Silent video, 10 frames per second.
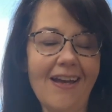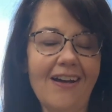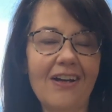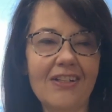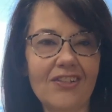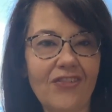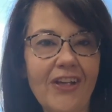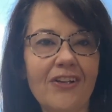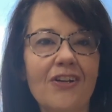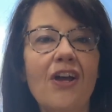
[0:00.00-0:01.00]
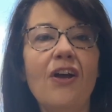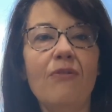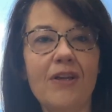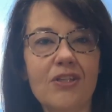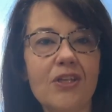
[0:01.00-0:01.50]
on his finger.
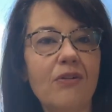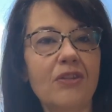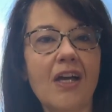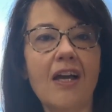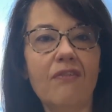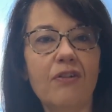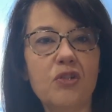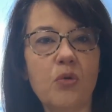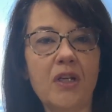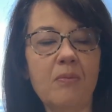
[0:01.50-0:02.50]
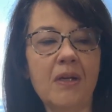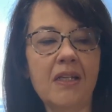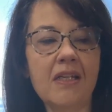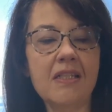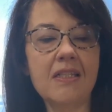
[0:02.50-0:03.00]
We soaked that for 20
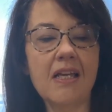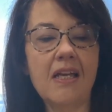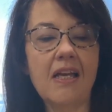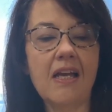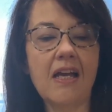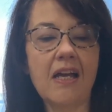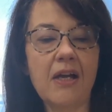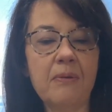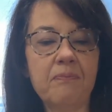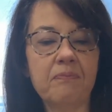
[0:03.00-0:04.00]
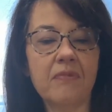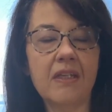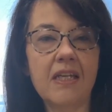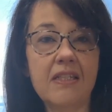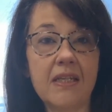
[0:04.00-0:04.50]
minutes.
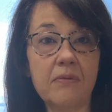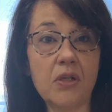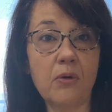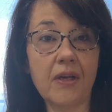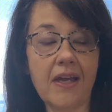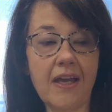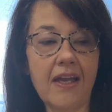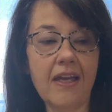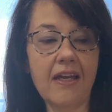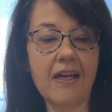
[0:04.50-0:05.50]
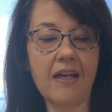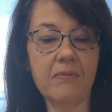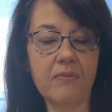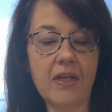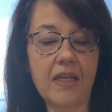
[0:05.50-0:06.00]
He seemed okay.
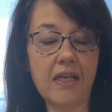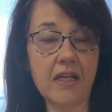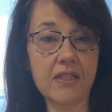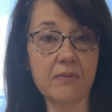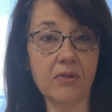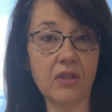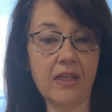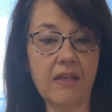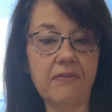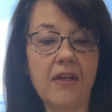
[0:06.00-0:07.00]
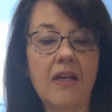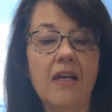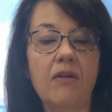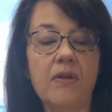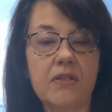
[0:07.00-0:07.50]
He got some relief.
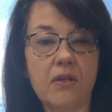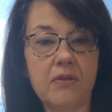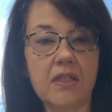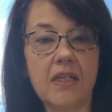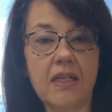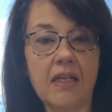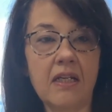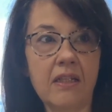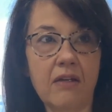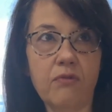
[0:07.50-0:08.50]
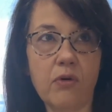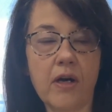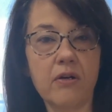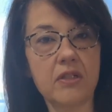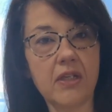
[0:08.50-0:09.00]
We soaked it again like 4
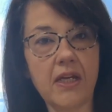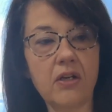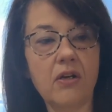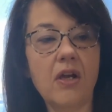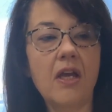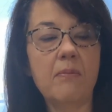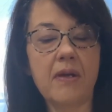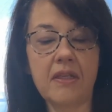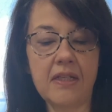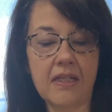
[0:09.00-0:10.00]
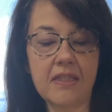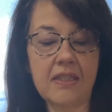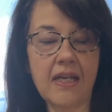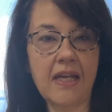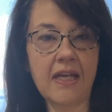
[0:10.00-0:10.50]
hours later. By the next
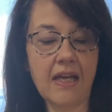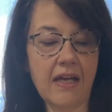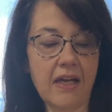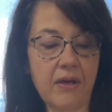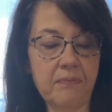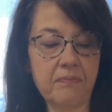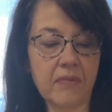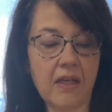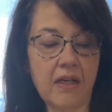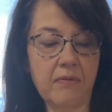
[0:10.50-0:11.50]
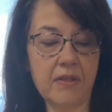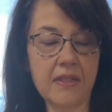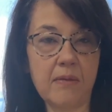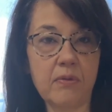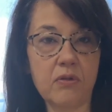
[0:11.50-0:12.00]
day, I was
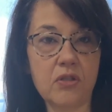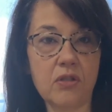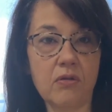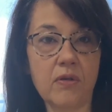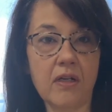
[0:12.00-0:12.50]
able to